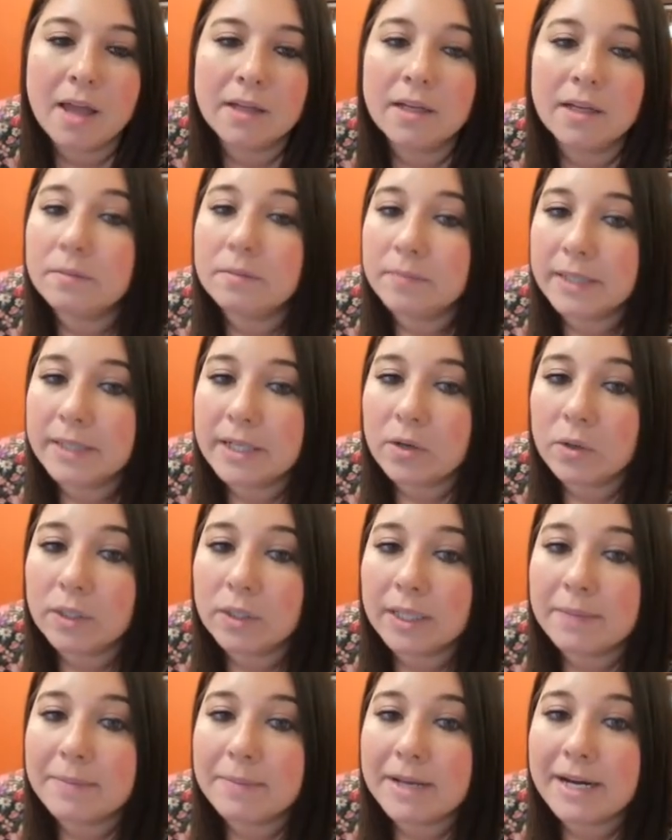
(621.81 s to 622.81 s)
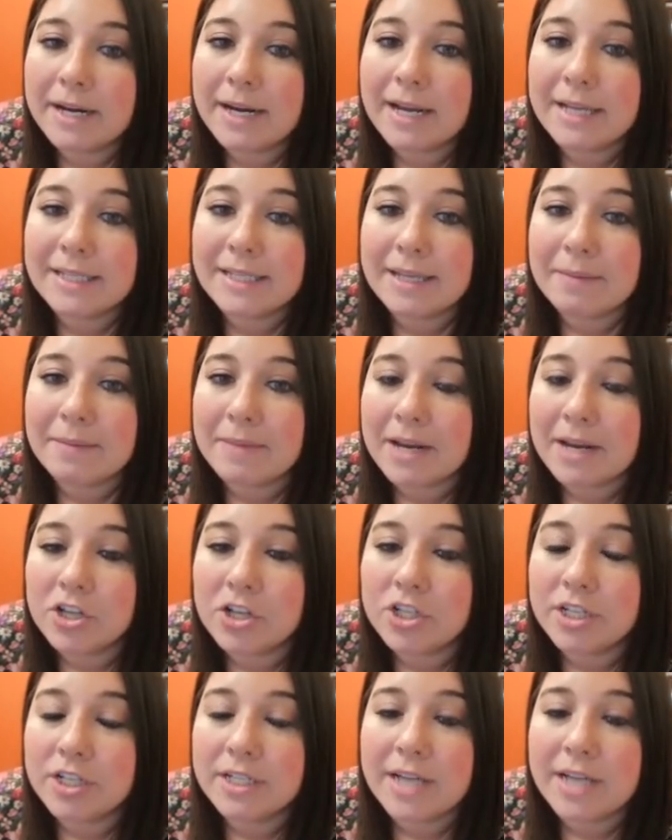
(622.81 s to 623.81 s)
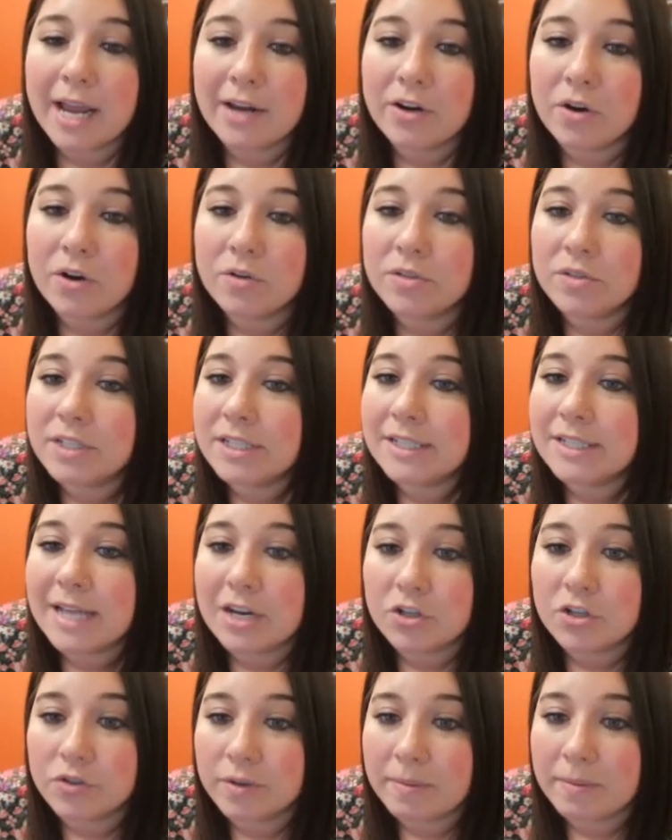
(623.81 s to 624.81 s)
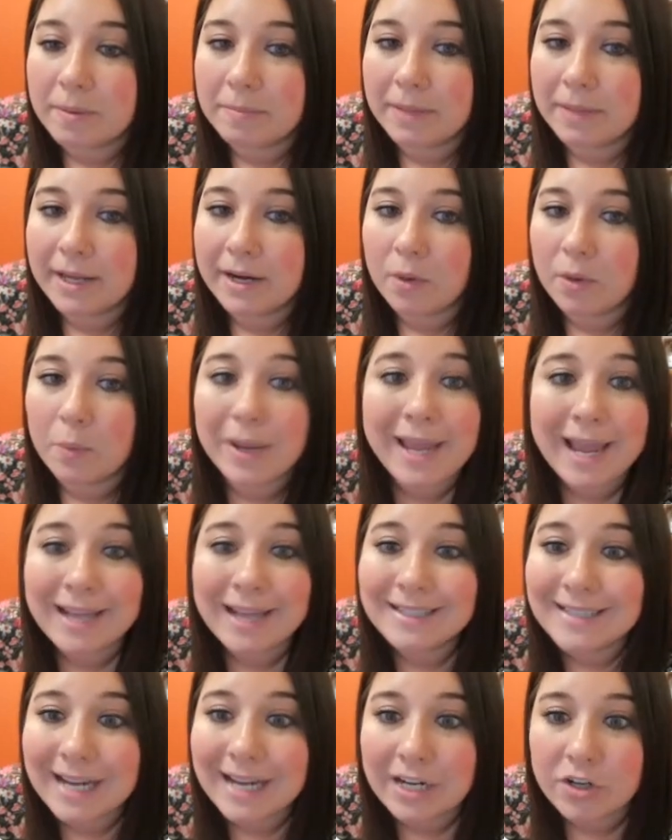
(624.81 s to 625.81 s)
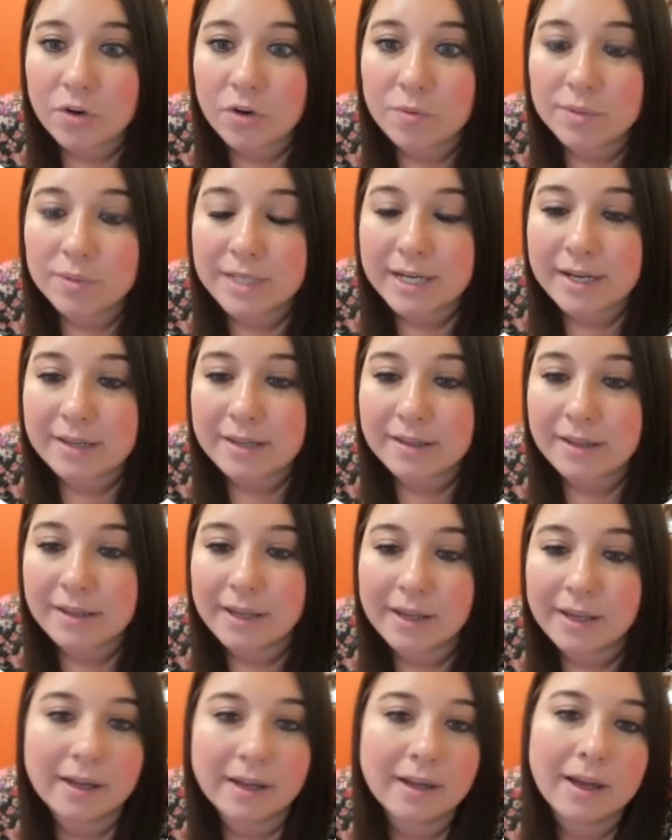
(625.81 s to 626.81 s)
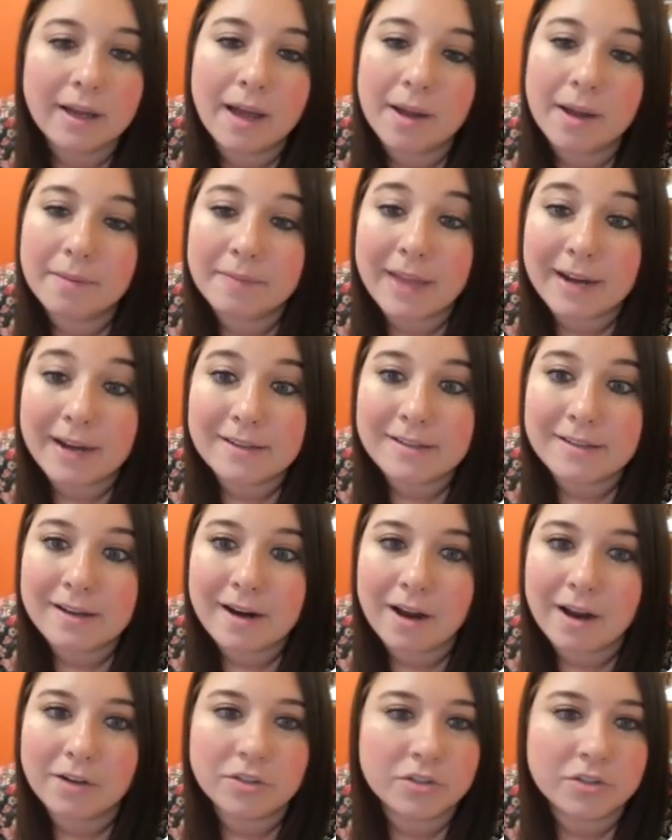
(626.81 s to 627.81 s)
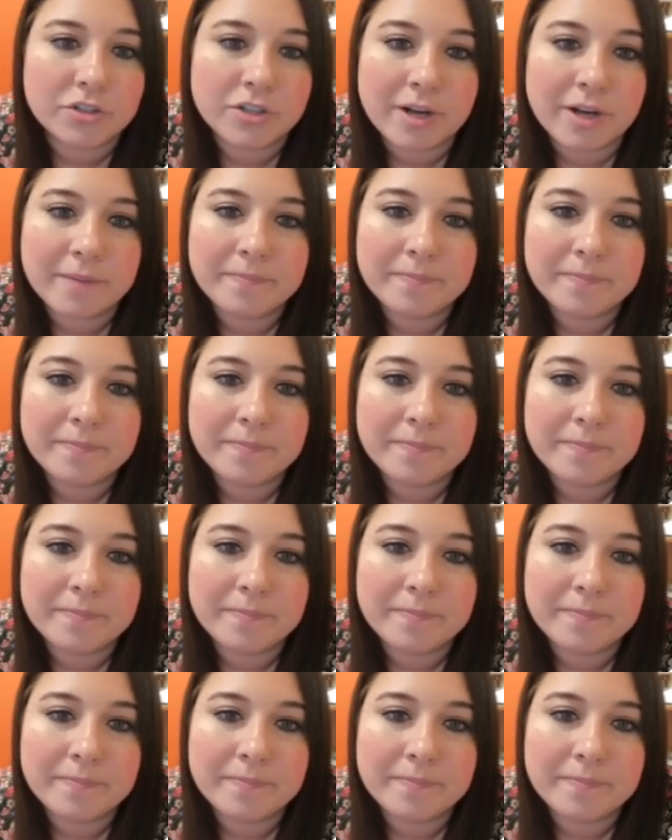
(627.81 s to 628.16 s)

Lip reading: complete or limited examination, diagnosis, and treatment planning. We can't diagnose anything. That is the doctor's job.